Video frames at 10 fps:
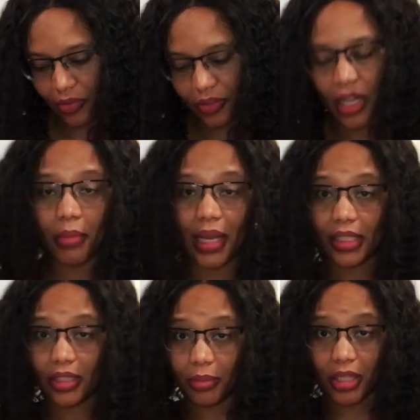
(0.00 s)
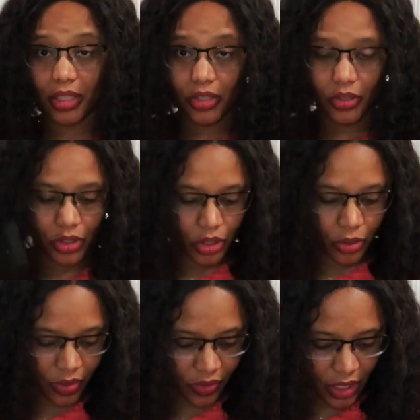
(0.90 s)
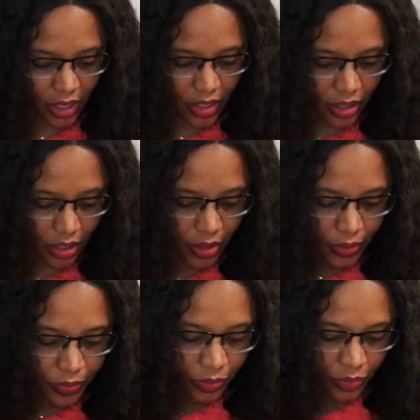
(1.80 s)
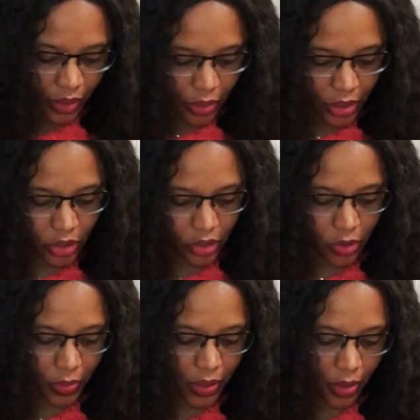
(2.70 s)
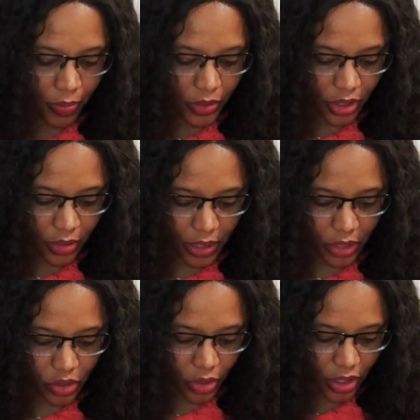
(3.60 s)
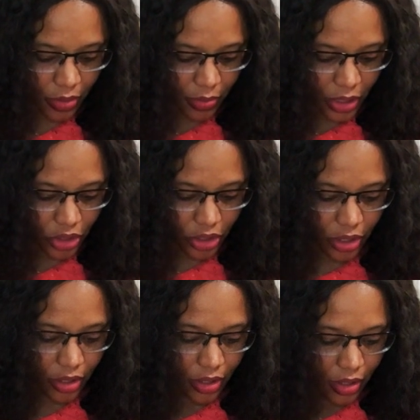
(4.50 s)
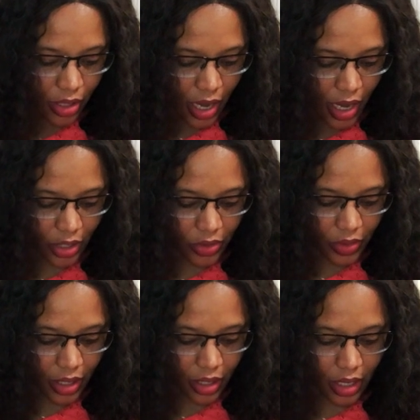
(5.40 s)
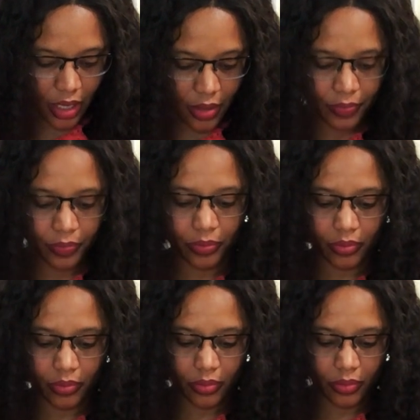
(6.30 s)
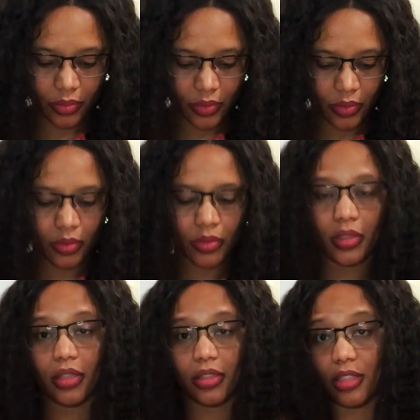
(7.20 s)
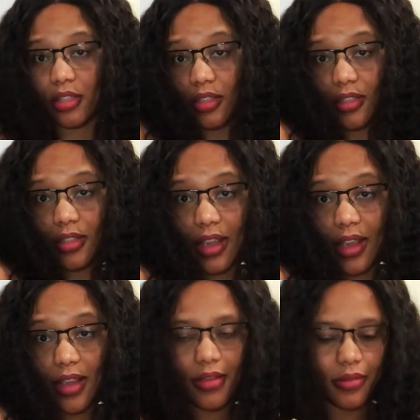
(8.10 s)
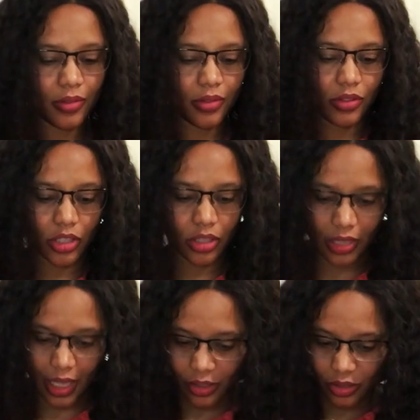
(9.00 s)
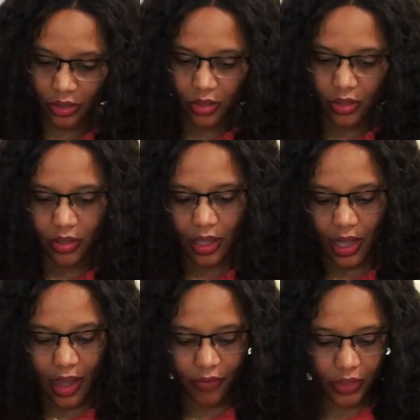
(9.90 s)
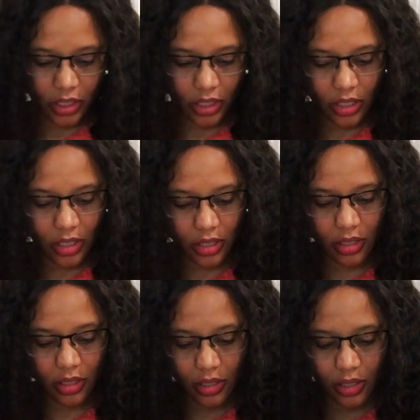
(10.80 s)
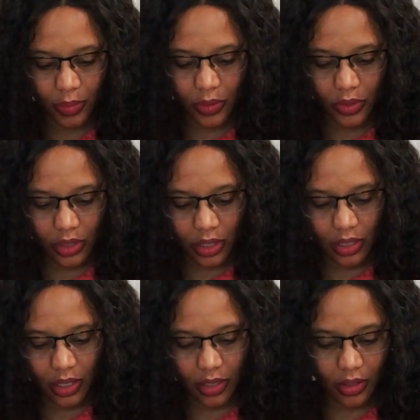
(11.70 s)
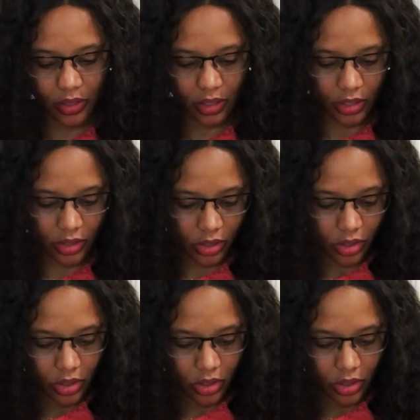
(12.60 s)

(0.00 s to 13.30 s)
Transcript: of nutmeg. So I'm gonna use two of these. I'm gonna scoop it up and just make sure it's measured accurately. you can see, just that's half a teaspoon and then this is